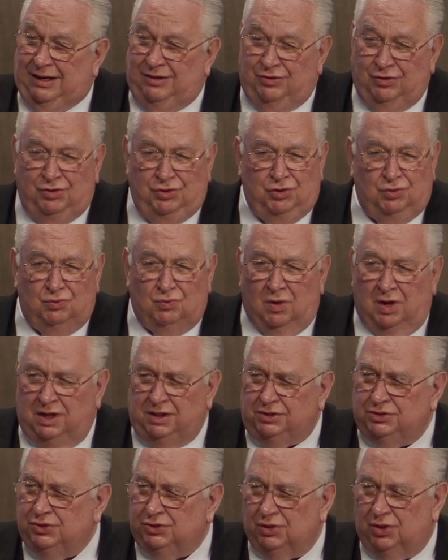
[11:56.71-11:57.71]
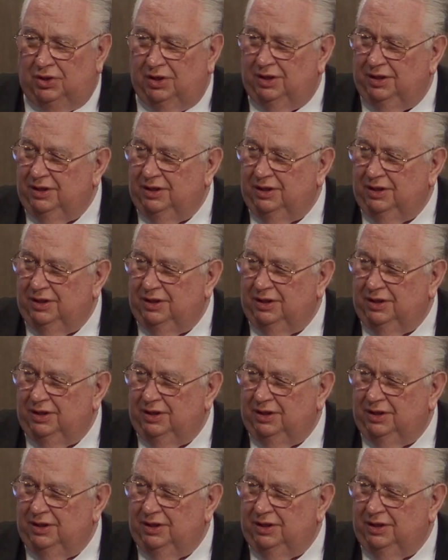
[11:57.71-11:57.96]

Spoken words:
Do you want joy?